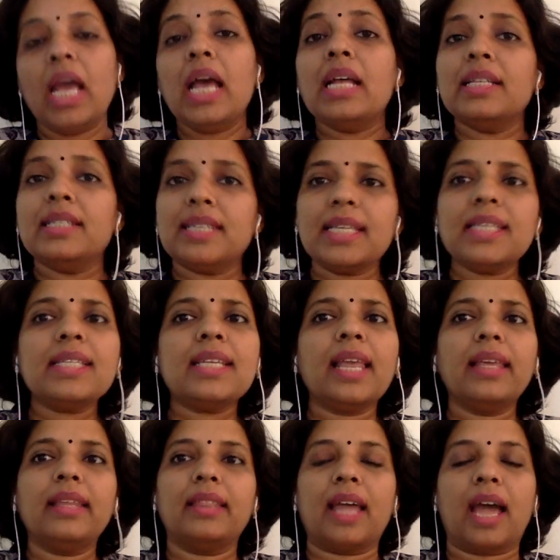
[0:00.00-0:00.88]
Just
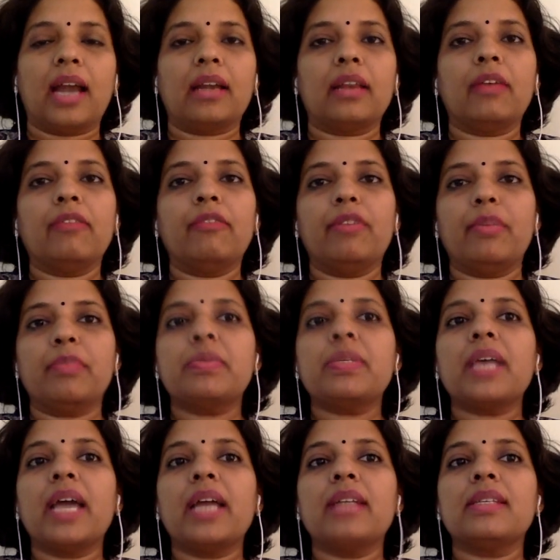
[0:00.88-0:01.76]
like that,
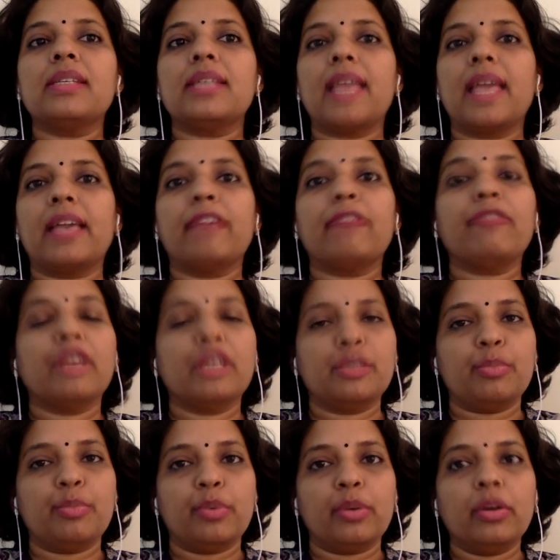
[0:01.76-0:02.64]
websites like
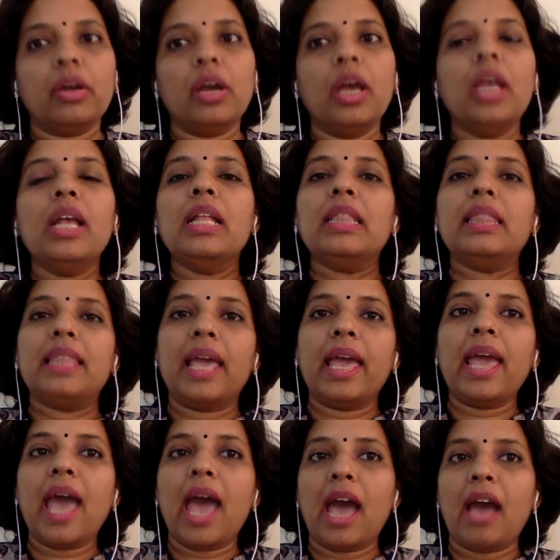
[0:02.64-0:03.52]
Facebook,
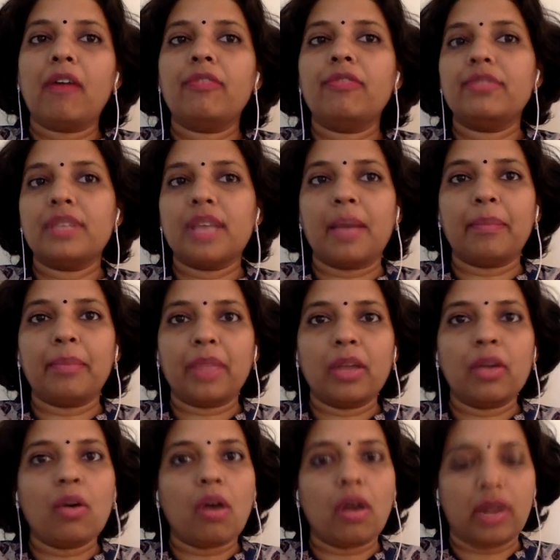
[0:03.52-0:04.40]
they have
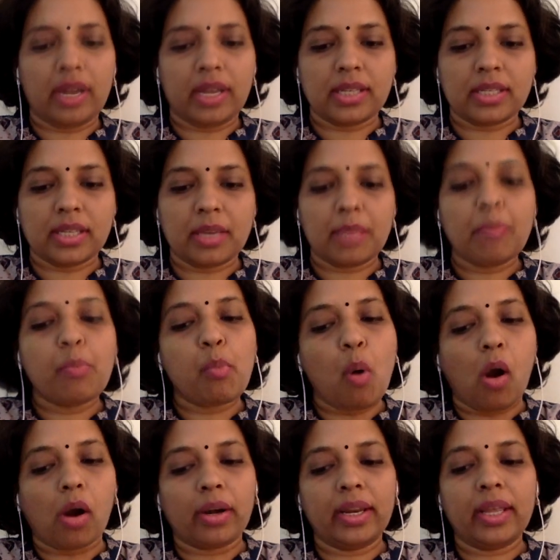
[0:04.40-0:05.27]
something called as a
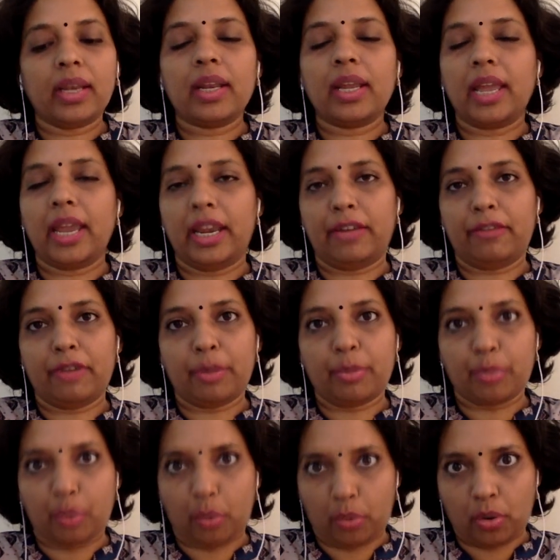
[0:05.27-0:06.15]
border gateway
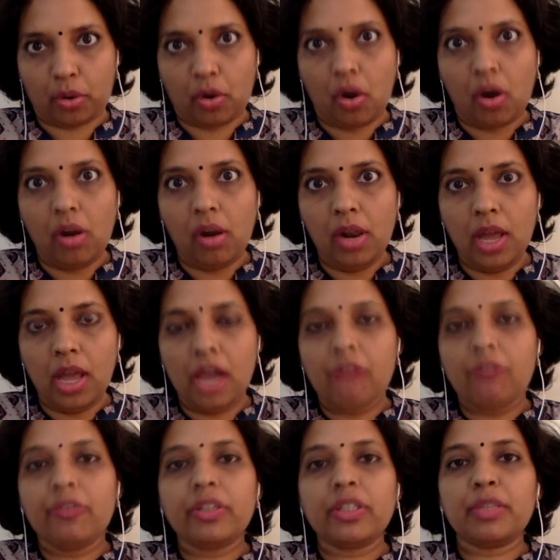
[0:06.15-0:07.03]
protocol,
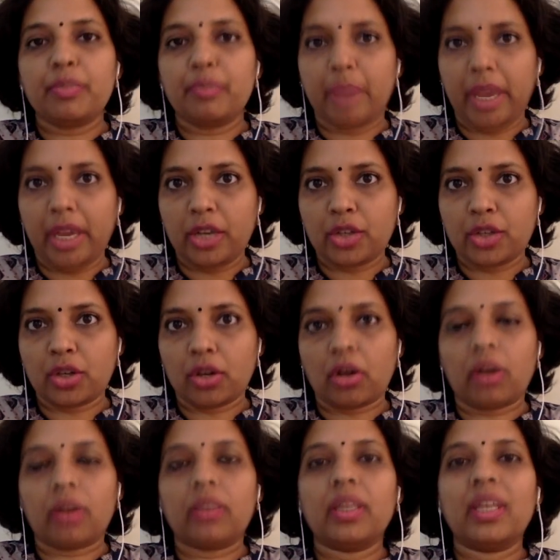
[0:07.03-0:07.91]
which makes
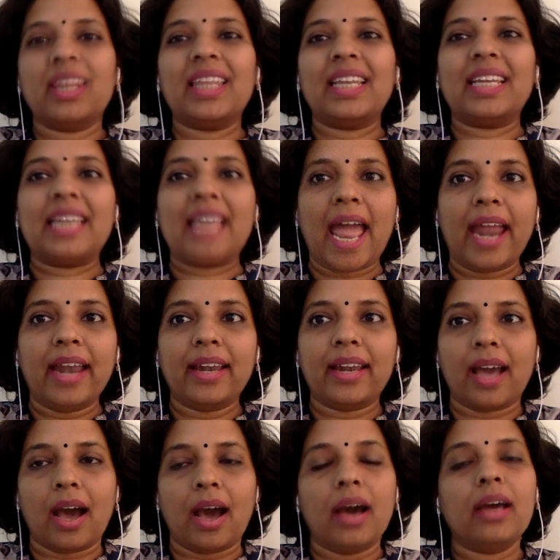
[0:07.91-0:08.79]
sure that the
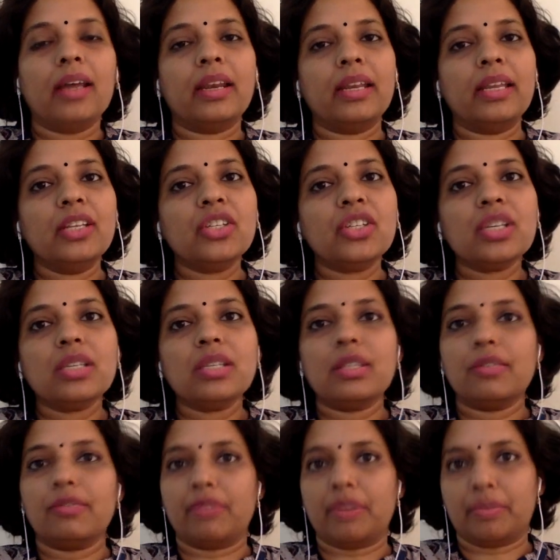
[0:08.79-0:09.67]
data reaches
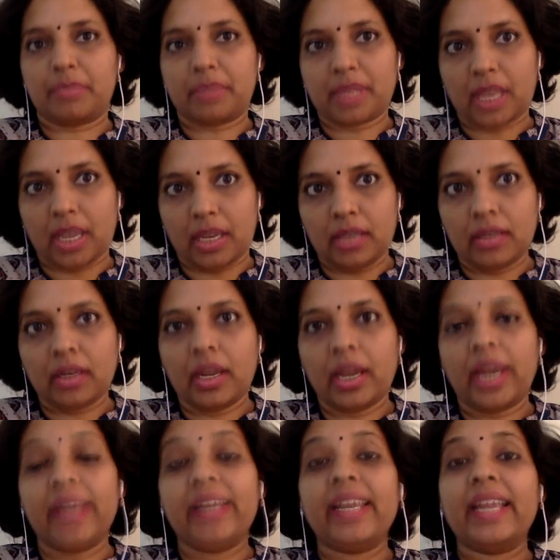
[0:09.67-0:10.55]
the website
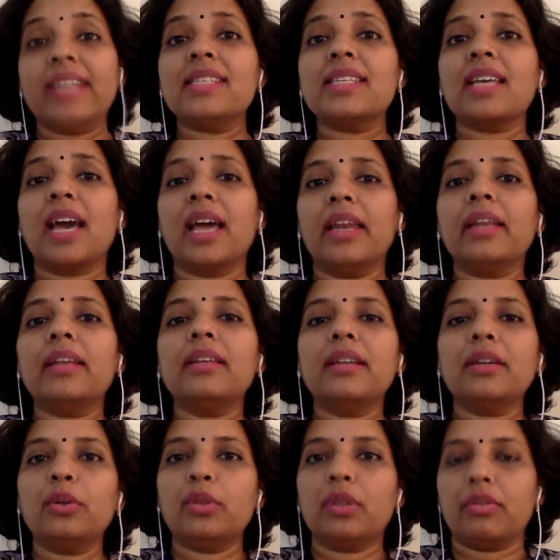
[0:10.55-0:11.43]
and gets
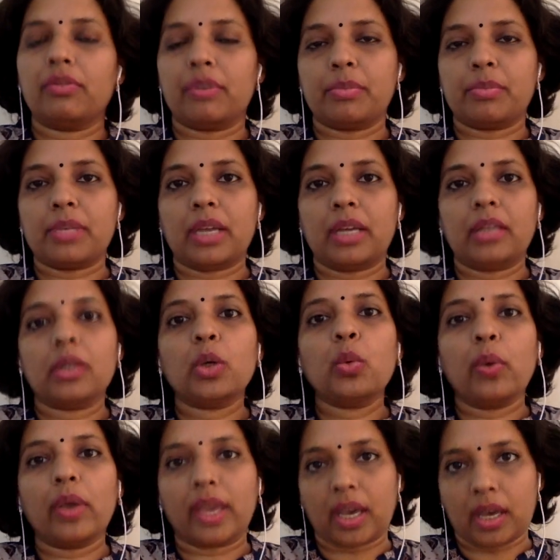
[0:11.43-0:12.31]
connected to the website
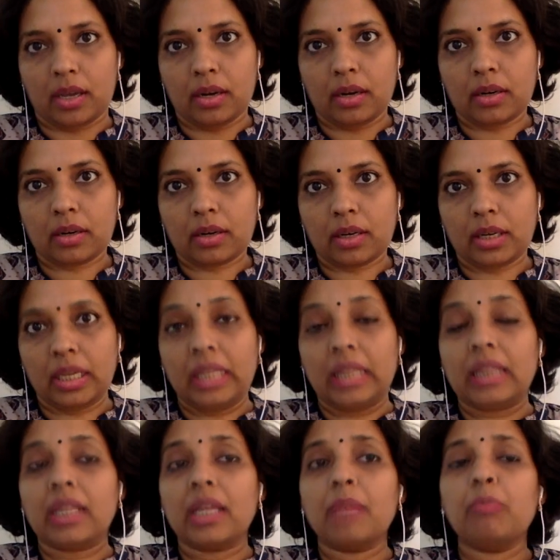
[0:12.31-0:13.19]
quicker
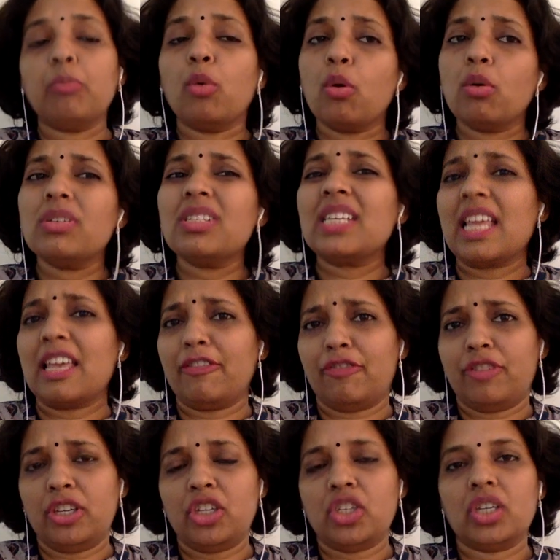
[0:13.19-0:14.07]
in the most
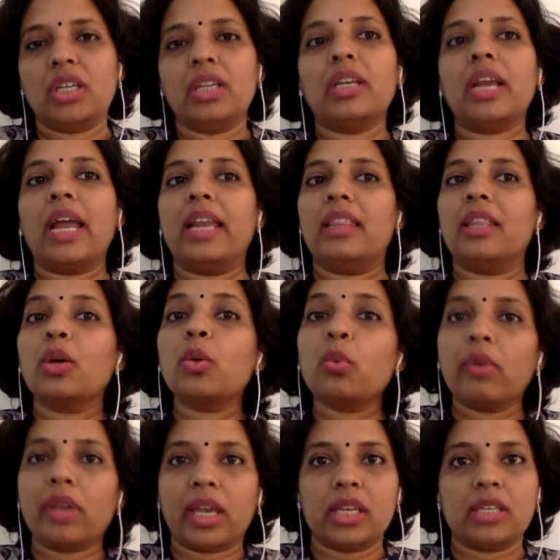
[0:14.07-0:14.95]
efficient and the
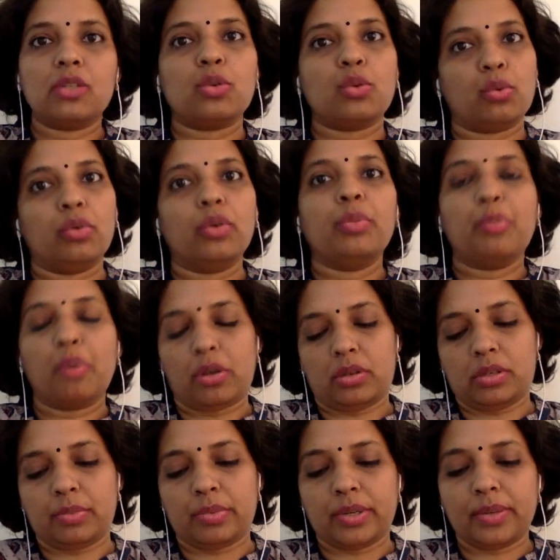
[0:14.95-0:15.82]
quickest route
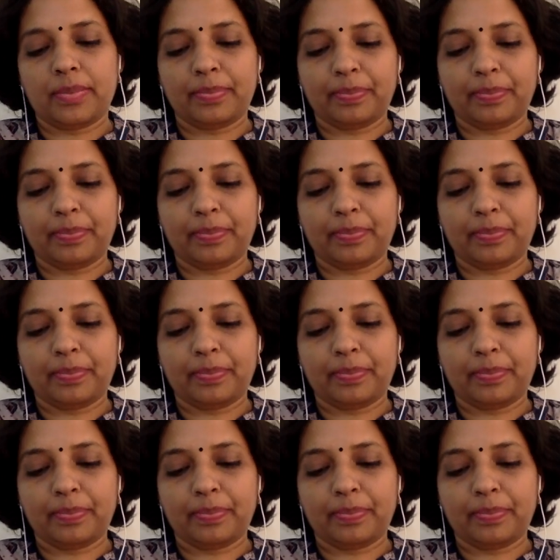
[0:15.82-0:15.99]
possible.